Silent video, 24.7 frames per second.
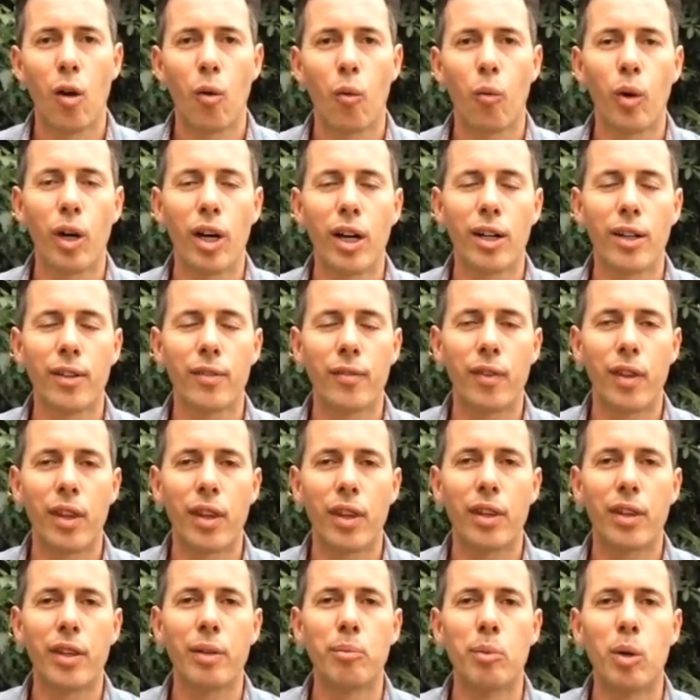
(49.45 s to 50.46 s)
Well,
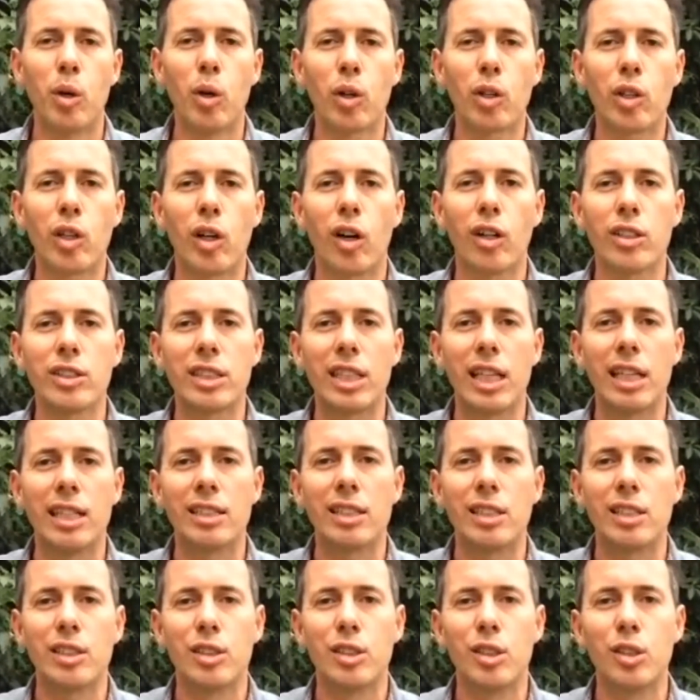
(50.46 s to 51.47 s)
the more
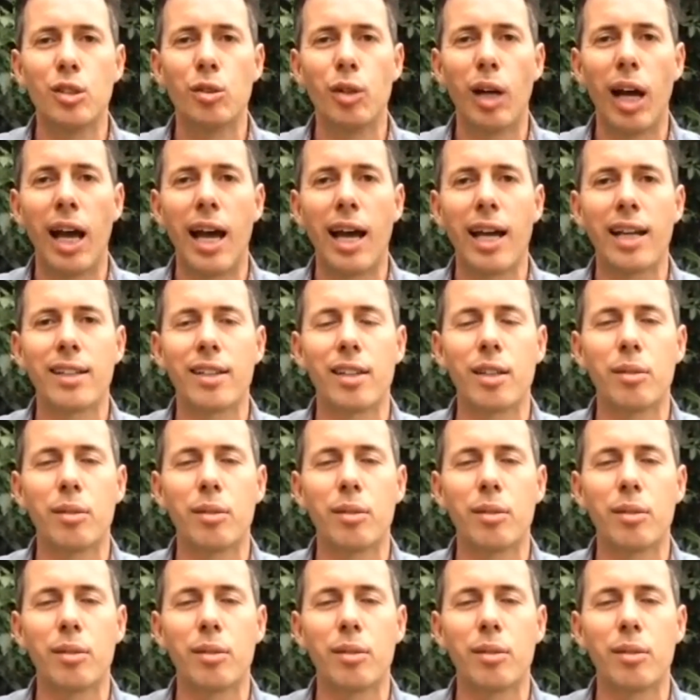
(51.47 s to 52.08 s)
content you add,